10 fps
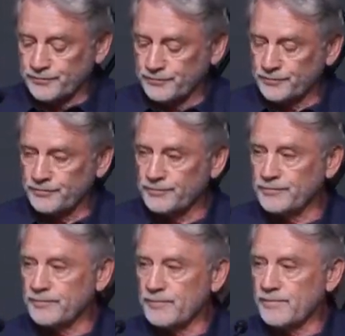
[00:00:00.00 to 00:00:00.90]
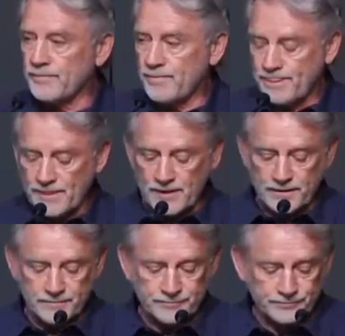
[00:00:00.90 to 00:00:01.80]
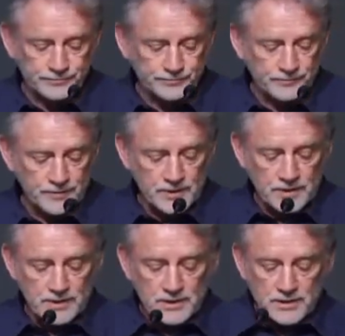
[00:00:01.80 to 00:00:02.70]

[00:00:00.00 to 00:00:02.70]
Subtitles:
Nobody speaks.